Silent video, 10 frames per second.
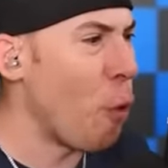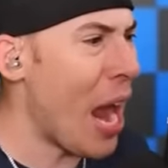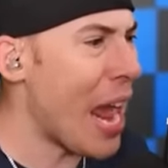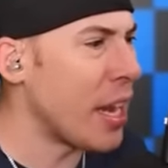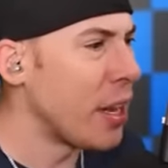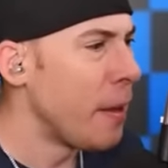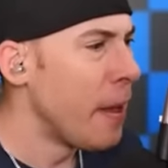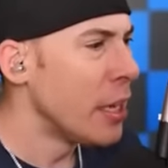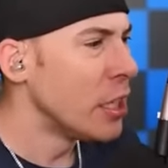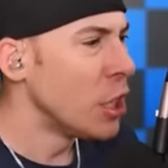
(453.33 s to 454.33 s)
friend!
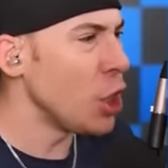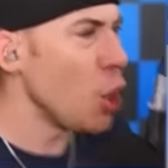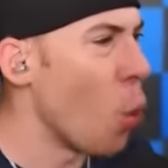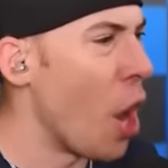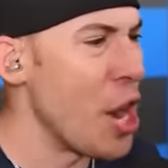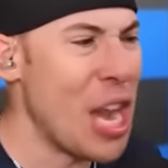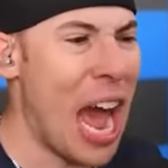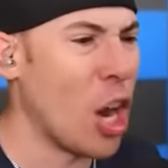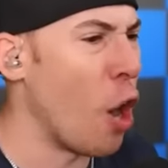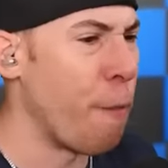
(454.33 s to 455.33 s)
You are
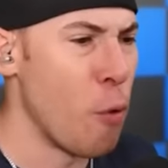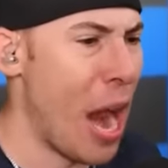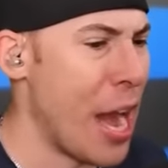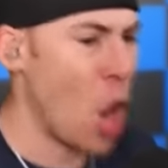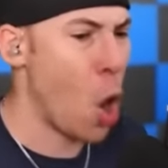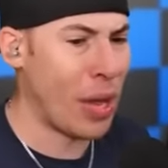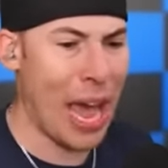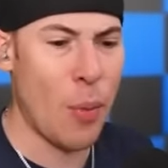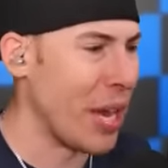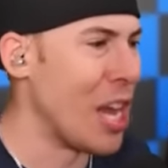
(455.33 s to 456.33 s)
not our friend!
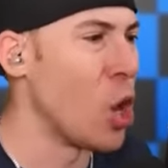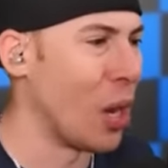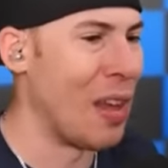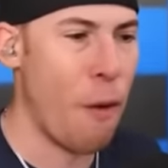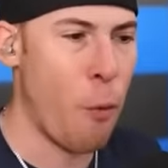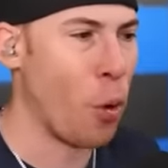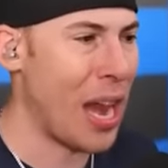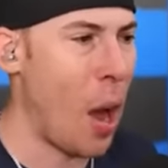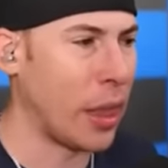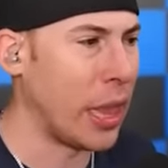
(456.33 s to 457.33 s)
Okay, we can go to level
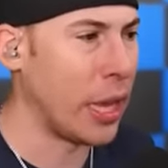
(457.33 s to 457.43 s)
four now, I